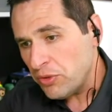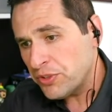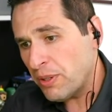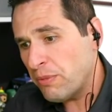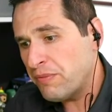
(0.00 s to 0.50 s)

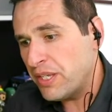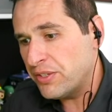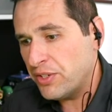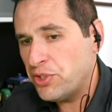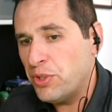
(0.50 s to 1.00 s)
some of
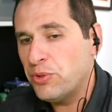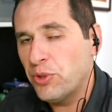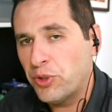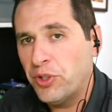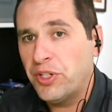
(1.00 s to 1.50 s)
these issues
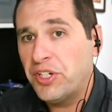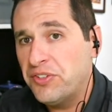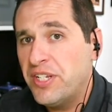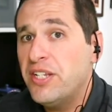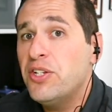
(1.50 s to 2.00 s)
are going to
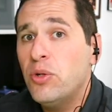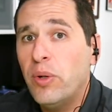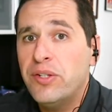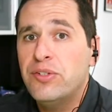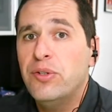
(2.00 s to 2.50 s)
continue
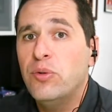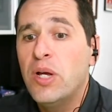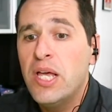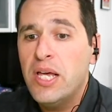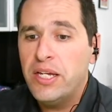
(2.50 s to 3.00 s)
into,
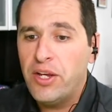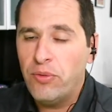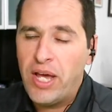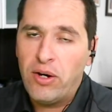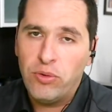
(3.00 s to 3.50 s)
you
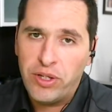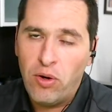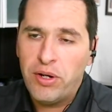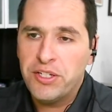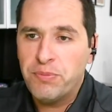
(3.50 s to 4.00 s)
know, not only
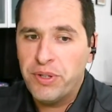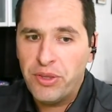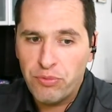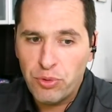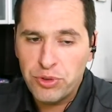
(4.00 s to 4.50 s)
August,
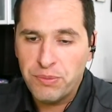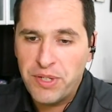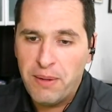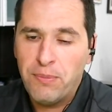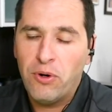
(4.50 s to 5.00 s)
but through
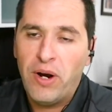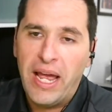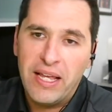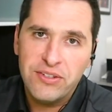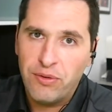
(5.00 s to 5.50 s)
September,
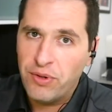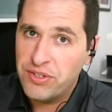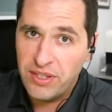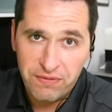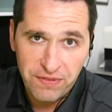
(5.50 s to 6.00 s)
as there
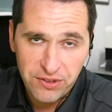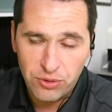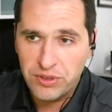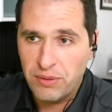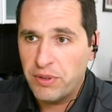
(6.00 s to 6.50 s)
isn't that
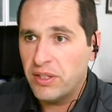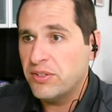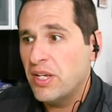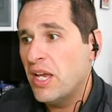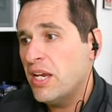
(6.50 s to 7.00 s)
fiscal
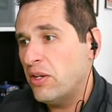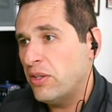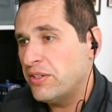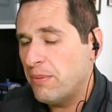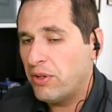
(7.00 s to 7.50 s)
stimulus. You know,
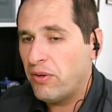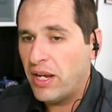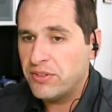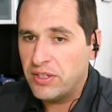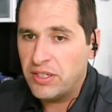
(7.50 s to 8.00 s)
the
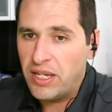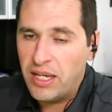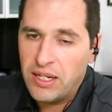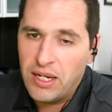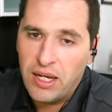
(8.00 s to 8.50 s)
Democrats
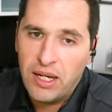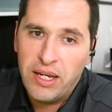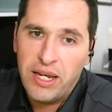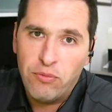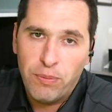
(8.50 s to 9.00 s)

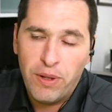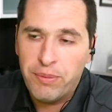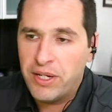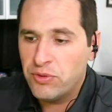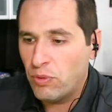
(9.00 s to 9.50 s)
and
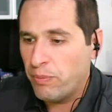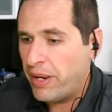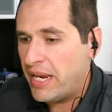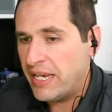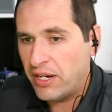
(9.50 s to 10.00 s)
Republicans
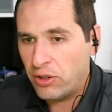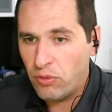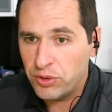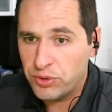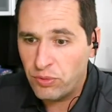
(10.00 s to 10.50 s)
remain at a
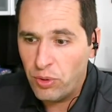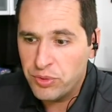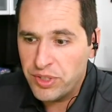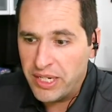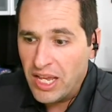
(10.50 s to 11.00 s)

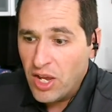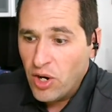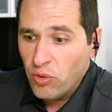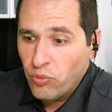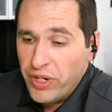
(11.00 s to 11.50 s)
crossroads, and
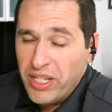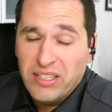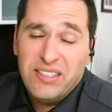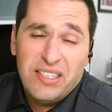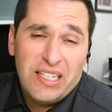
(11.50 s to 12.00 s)

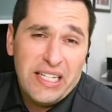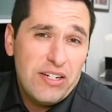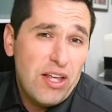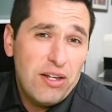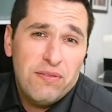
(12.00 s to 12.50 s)
realistically,
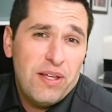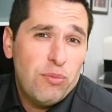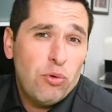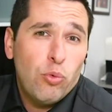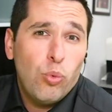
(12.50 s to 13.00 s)
none of
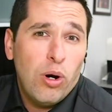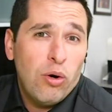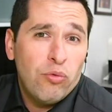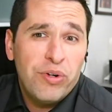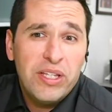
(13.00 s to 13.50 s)
them
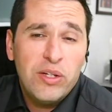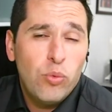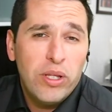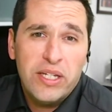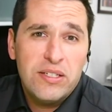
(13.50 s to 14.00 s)
are really
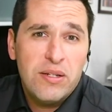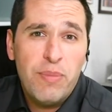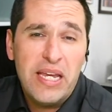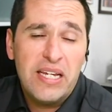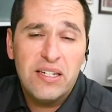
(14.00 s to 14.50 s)
willing to
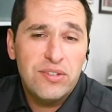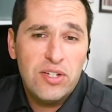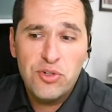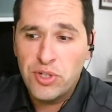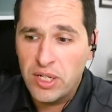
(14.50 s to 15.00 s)
make a
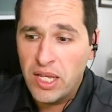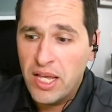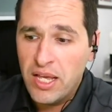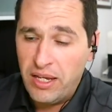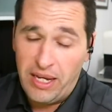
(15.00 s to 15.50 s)
decision,
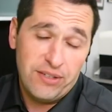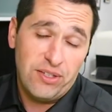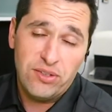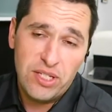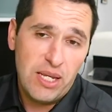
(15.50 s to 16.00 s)
as
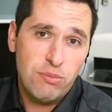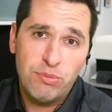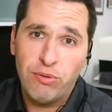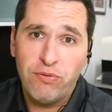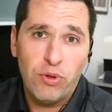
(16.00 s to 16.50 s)
it
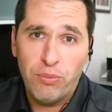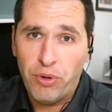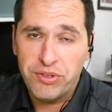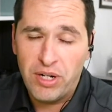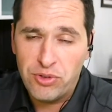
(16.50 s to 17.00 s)
seems, before the
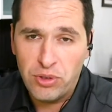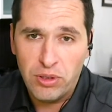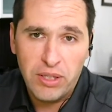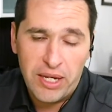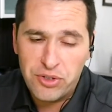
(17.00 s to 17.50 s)
presidential
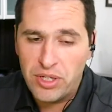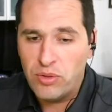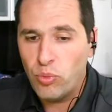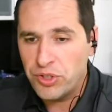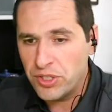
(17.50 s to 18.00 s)

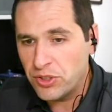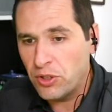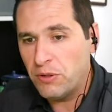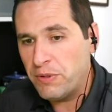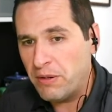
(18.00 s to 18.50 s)
election, which is
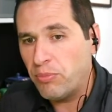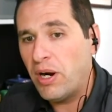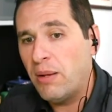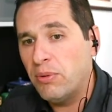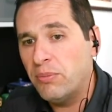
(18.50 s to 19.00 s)
going to be a
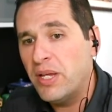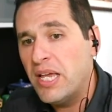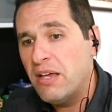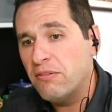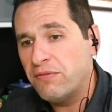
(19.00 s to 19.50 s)
problem
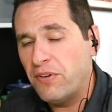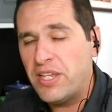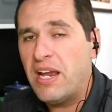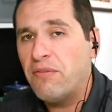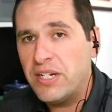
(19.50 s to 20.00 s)
for
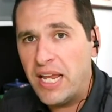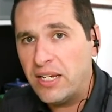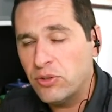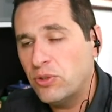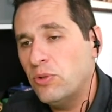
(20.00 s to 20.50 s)
the everyday
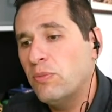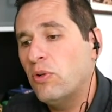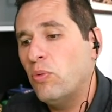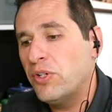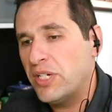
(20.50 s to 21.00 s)

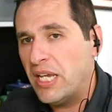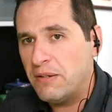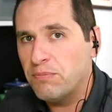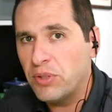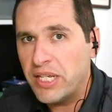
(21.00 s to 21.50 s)
consumer, which
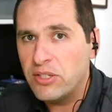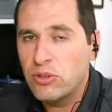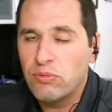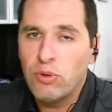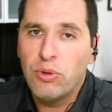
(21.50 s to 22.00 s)
again bleeds
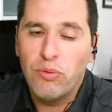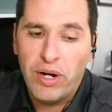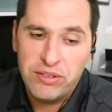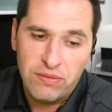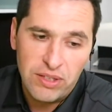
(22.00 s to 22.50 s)
through the
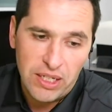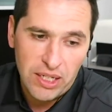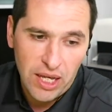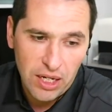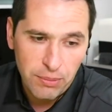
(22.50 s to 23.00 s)
rest of the
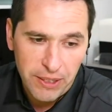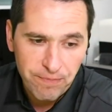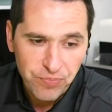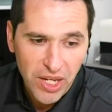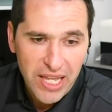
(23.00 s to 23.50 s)
economy.
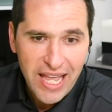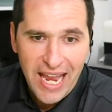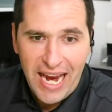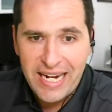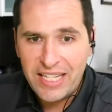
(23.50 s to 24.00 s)

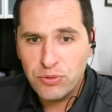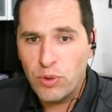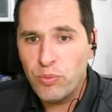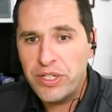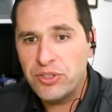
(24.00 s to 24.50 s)
And that's
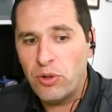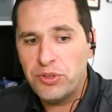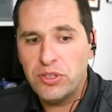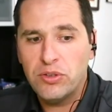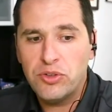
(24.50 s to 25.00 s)
when we
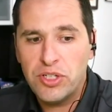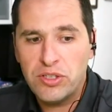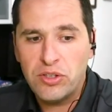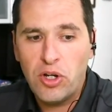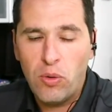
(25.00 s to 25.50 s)
start to
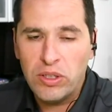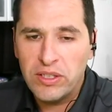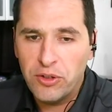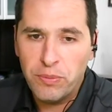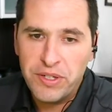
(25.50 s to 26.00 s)
just go a
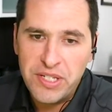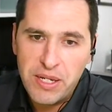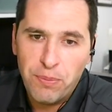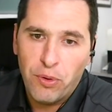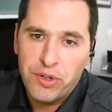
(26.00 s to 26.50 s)
little bit
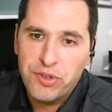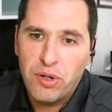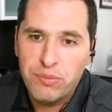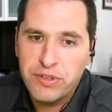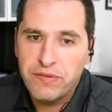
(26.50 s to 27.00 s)
deeper in terms